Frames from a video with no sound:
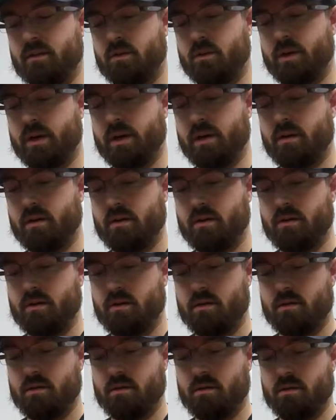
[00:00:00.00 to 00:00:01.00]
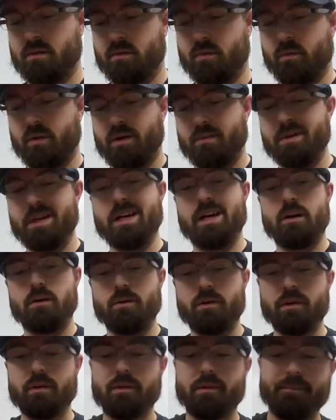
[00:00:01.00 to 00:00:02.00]
quick rub
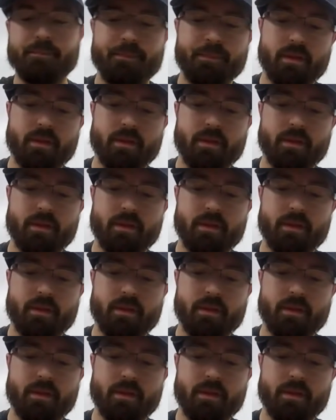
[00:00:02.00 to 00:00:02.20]
down.